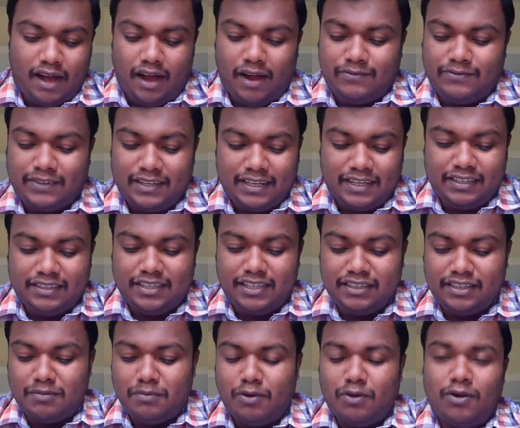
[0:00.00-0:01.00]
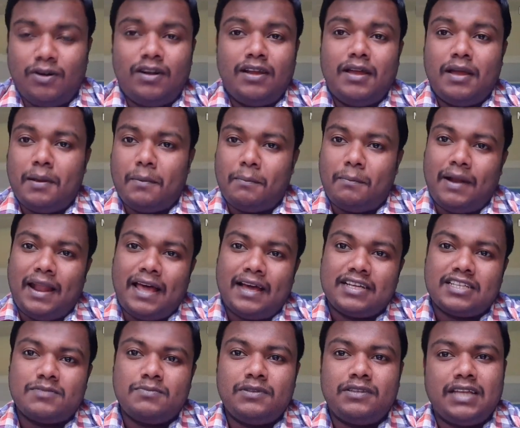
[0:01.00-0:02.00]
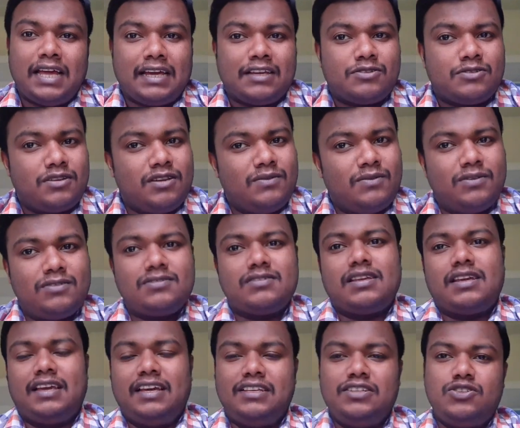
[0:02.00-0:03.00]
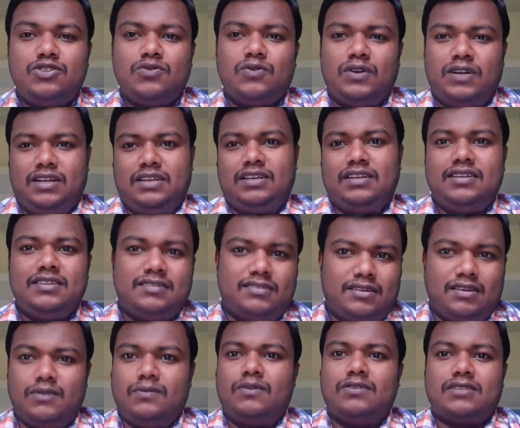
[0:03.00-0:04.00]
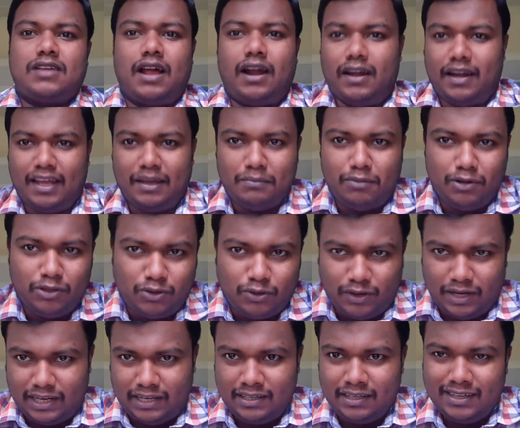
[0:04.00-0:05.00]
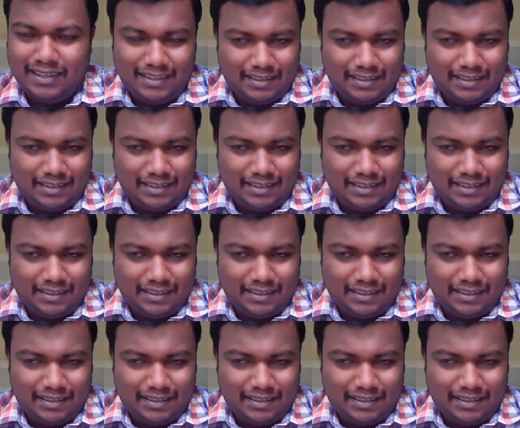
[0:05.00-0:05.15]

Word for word: After hitting the ball, blacksmith actually was injured. He was unable to run.